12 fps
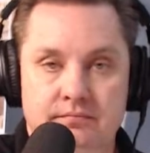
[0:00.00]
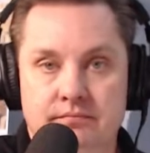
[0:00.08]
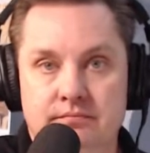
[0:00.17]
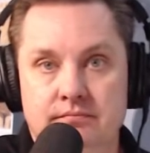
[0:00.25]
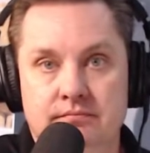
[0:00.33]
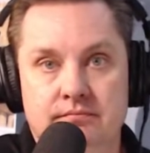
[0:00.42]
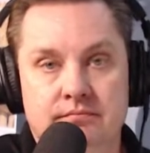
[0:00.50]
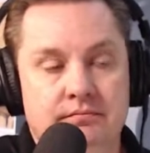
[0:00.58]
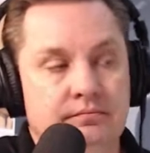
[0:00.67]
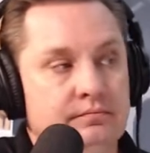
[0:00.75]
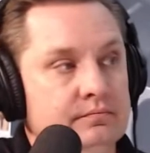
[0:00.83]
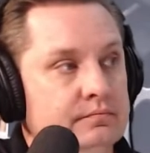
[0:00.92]

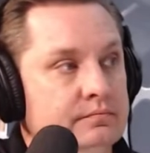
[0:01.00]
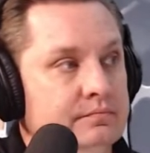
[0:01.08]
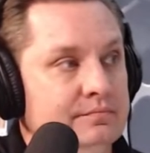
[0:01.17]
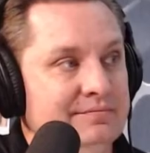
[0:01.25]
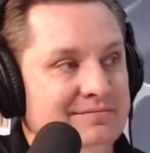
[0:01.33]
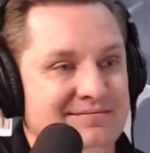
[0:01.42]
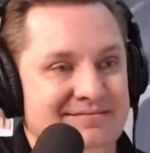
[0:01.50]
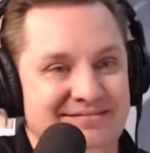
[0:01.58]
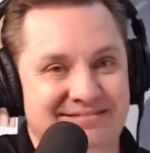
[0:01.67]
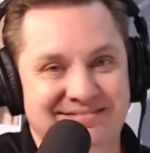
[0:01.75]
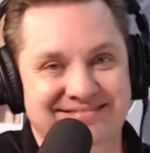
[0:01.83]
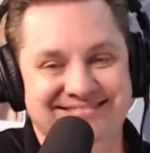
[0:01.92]

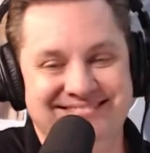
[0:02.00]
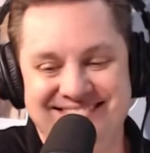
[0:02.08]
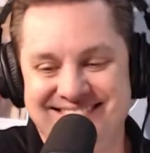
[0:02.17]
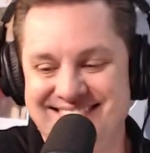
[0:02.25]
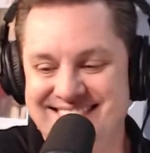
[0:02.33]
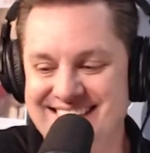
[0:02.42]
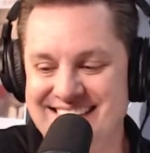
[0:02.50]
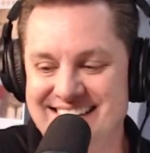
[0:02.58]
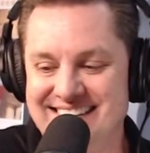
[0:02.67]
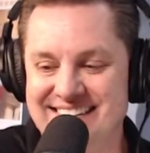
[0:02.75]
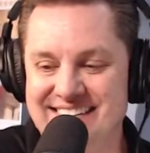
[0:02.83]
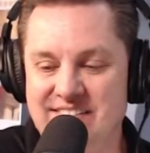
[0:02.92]

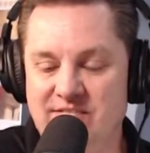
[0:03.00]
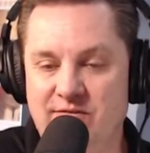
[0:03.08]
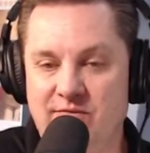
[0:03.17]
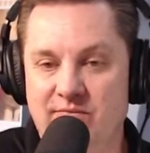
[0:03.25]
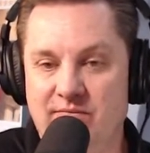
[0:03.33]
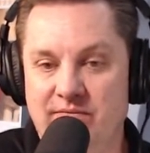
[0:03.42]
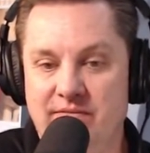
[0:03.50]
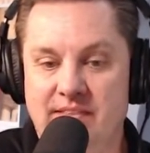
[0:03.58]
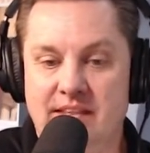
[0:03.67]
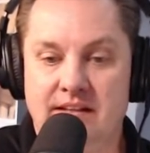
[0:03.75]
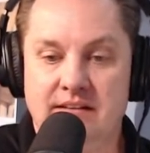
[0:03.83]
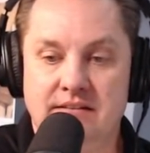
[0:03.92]

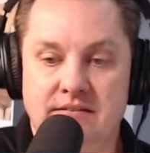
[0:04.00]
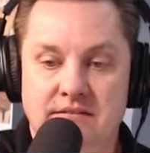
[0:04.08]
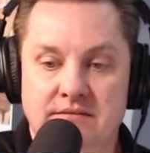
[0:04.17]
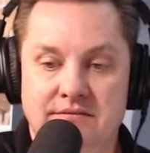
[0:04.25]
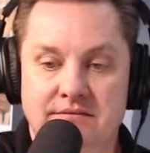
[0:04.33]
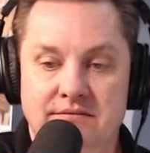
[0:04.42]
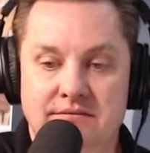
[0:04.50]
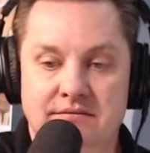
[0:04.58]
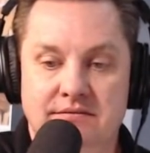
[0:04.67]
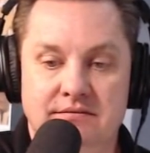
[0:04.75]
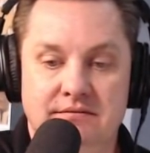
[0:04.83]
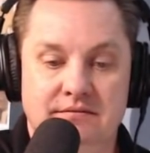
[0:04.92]

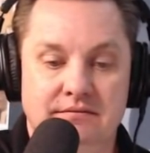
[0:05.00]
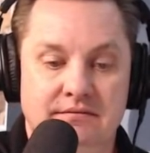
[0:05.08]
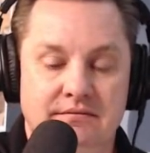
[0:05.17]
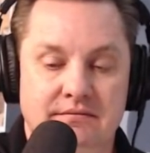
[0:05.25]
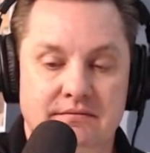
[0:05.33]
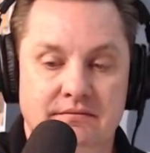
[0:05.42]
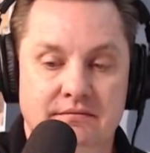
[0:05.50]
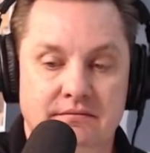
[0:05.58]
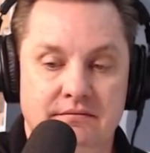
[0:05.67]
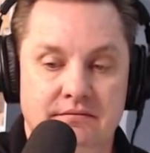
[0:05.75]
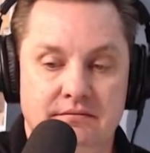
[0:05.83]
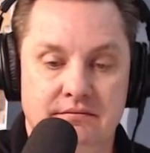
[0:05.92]

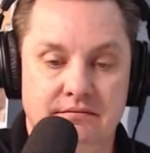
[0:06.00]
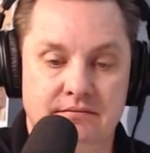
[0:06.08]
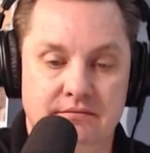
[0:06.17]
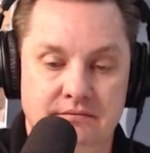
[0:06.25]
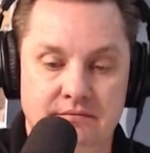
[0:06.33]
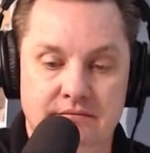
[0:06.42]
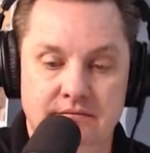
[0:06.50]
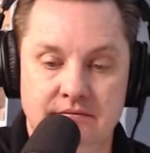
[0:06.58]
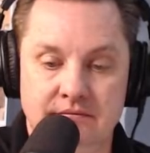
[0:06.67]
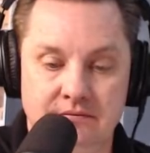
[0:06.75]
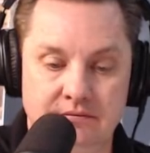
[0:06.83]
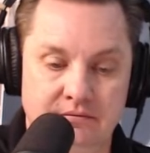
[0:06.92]

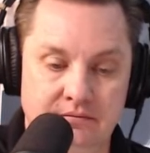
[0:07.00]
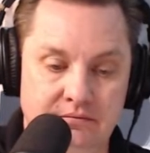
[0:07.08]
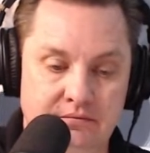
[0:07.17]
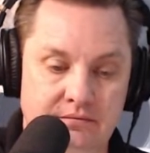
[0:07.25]
No words are spoken by the person on screen.